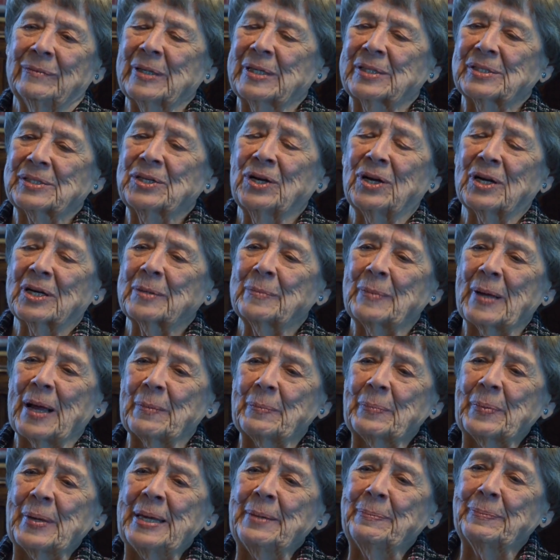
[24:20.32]
We could talk
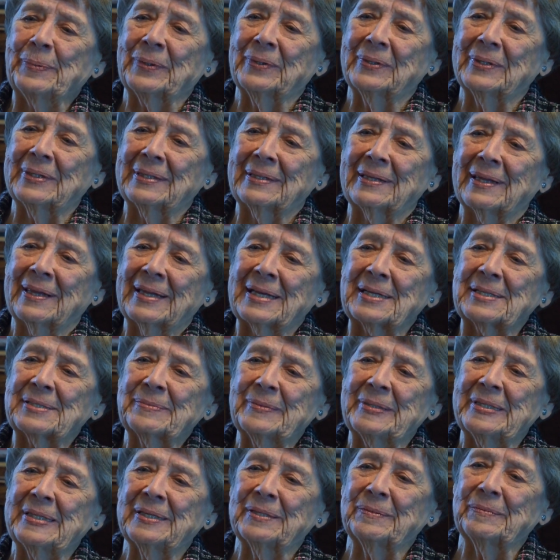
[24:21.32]
about people and
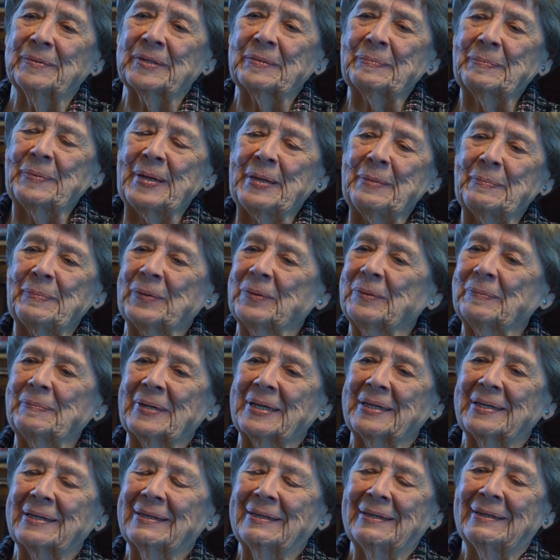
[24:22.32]
things we did with people,
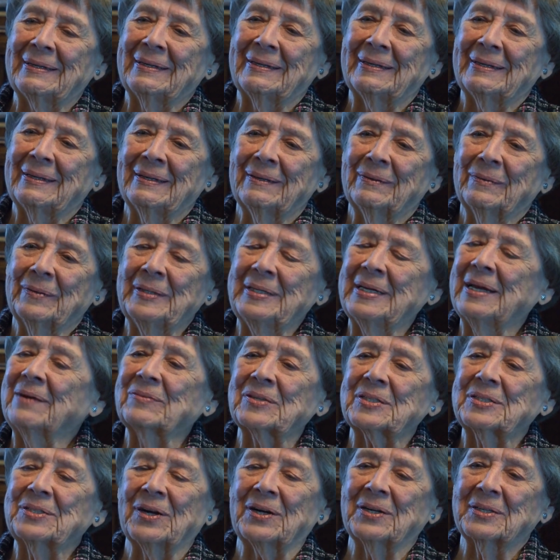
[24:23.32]
but we
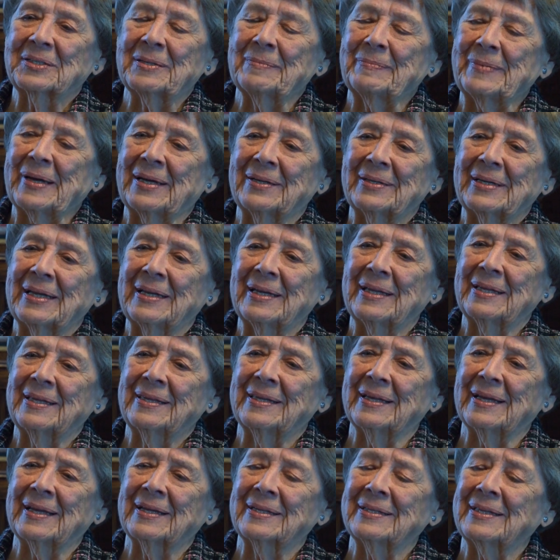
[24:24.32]
never talked about
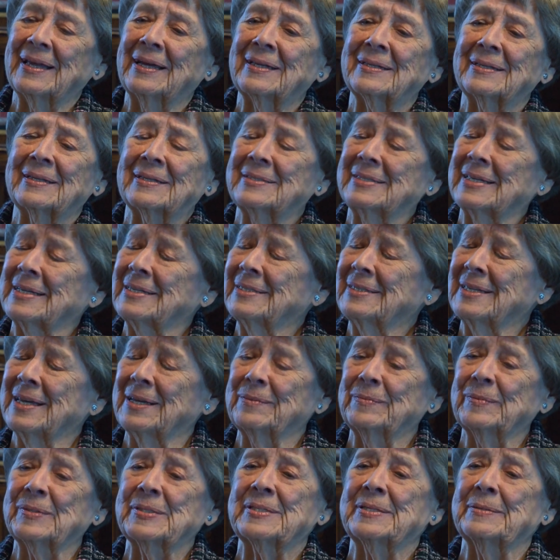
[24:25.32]
anything. And that, as they
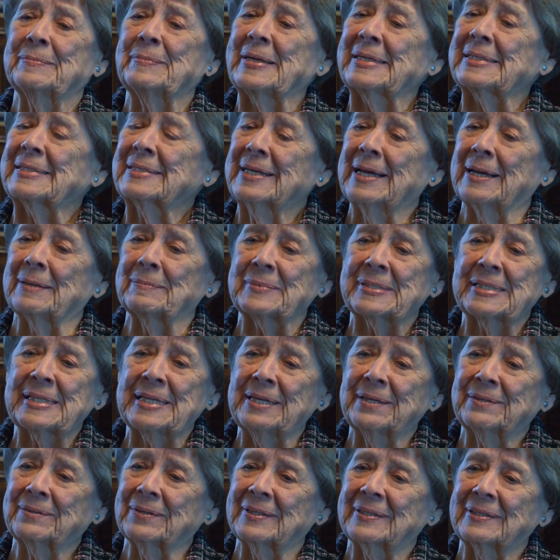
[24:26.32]
said, was the best kept
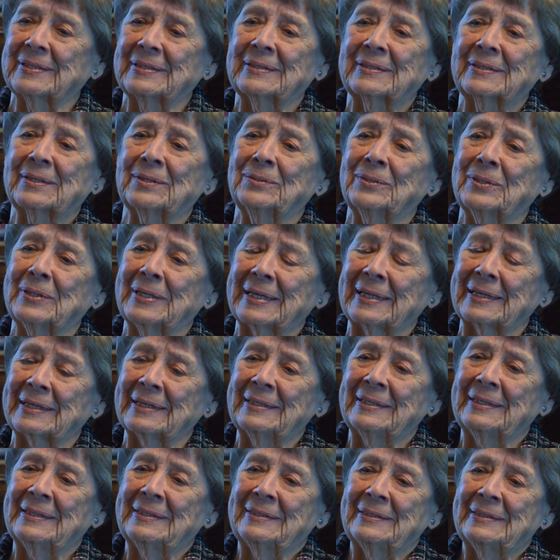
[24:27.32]
secret
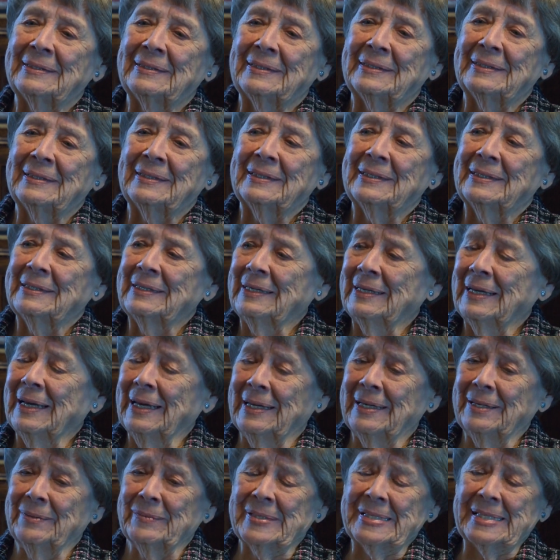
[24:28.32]
going.
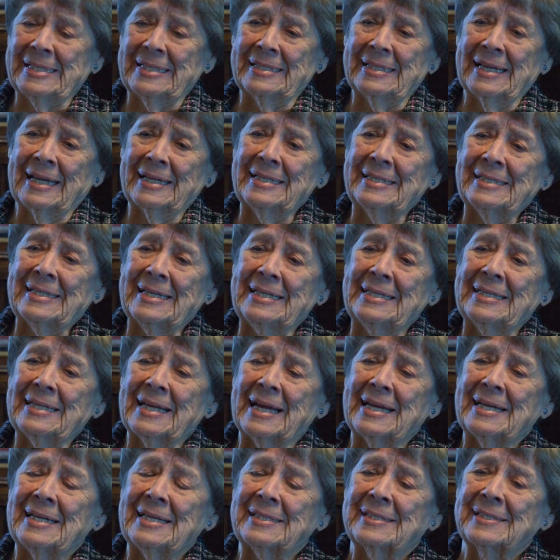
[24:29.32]
And it was in
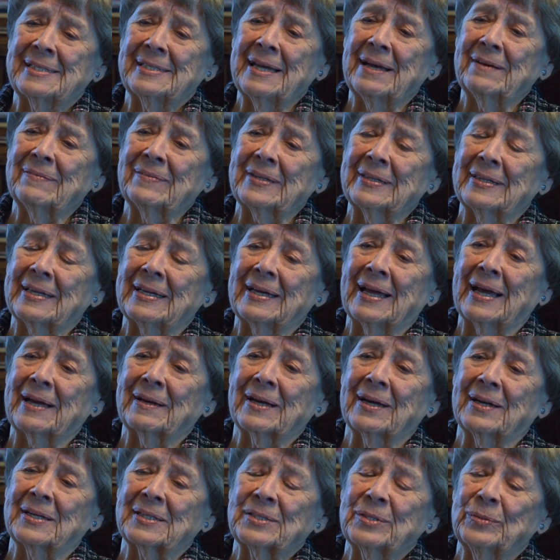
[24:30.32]
1997 that
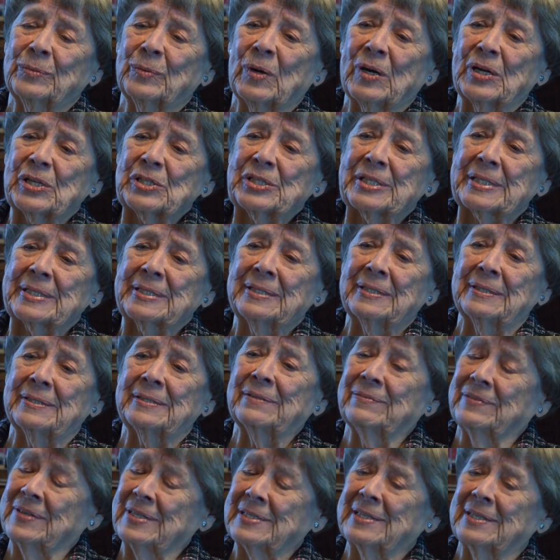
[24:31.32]
I got to
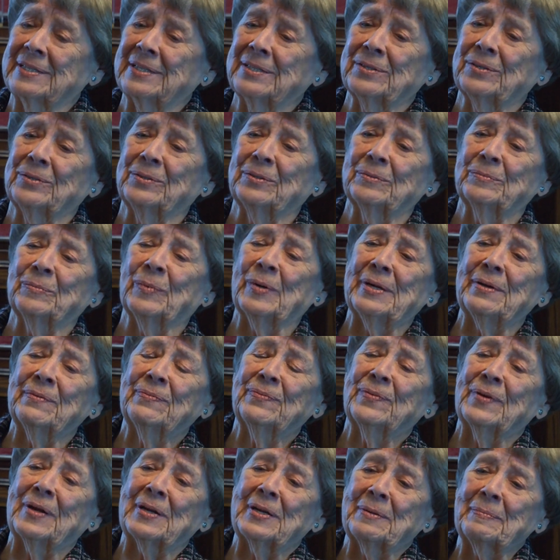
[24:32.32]
Washington to visit an old
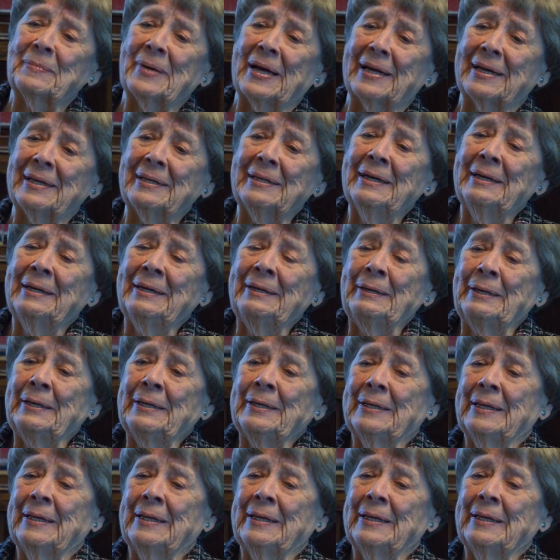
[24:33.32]
wave friend of mine,